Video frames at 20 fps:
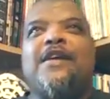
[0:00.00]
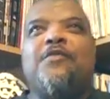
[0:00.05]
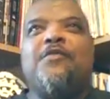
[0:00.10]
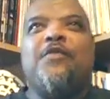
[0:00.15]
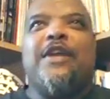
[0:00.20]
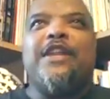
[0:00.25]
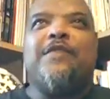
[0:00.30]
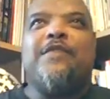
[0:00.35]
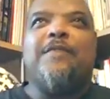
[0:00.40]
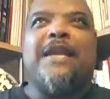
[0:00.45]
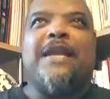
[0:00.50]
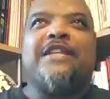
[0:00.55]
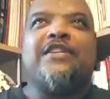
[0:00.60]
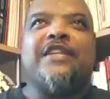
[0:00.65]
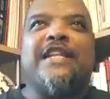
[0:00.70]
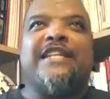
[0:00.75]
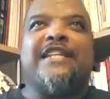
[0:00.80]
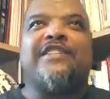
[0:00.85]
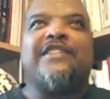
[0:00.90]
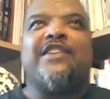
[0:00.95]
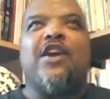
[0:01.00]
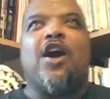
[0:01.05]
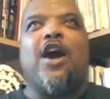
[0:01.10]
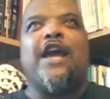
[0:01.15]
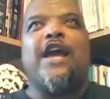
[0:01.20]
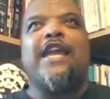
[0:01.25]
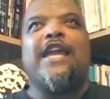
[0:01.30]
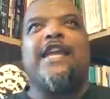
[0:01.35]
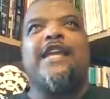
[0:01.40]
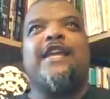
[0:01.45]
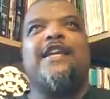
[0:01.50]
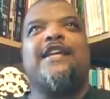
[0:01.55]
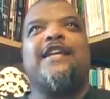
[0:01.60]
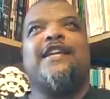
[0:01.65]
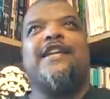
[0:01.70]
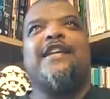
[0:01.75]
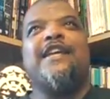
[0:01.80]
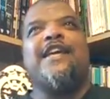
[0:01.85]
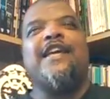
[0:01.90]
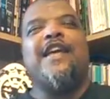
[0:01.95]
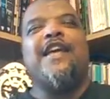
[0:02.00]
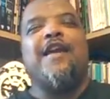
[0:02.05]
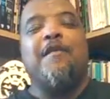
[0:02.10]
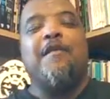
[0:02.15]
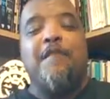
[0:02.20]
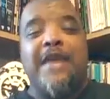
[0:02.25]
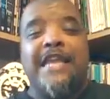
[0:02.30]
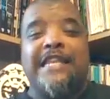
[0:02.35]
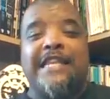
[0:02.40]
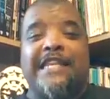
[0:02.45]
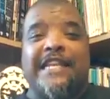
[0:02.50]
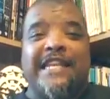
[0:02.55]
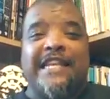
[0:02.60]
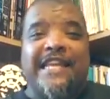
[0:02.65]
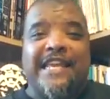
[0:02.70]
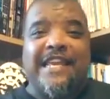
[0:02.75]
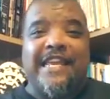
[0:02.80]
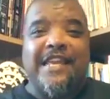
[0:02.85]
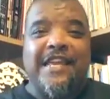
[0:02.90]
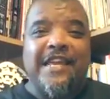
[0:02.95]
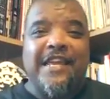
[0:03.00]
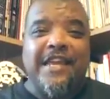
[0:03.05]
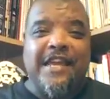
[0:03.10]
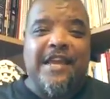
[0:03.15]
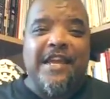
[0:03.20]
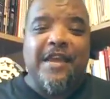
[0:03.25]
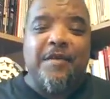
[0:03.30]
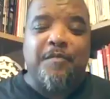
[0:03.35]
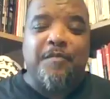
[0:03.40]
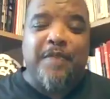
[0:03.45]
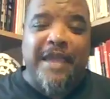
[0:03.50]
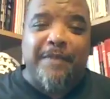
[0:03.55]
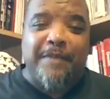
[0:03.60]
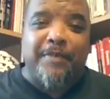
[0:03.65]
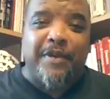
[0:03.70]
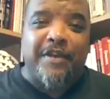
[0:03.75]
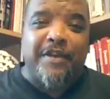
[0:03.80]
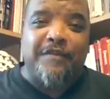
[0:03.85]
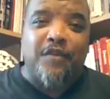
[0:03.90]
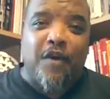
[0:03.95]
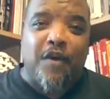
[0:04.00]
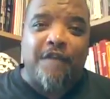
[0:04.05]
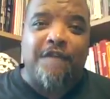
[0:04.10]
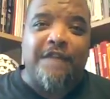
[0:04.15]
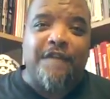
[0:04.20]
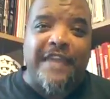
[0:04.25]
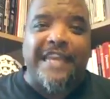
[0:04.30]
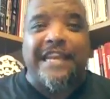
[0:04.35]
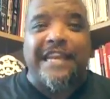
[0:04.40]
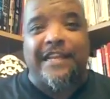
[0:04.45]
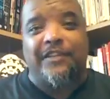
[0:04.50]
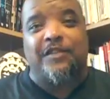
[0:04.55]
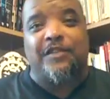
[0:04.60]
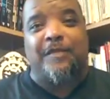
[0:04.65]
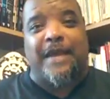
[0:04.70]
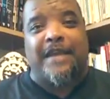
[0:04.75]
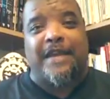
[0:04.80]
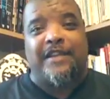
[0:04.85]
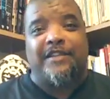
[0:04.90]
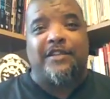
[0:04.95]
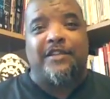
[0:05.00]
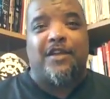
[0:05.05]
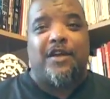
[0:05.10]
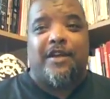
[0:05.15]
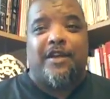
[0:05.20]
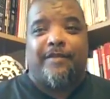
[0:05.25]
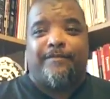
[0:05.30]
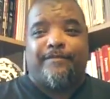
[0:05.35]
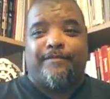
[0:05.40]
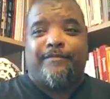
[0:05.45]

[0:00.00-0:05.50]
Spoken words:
When you mention this guy, immediately people have got feelings about this guy.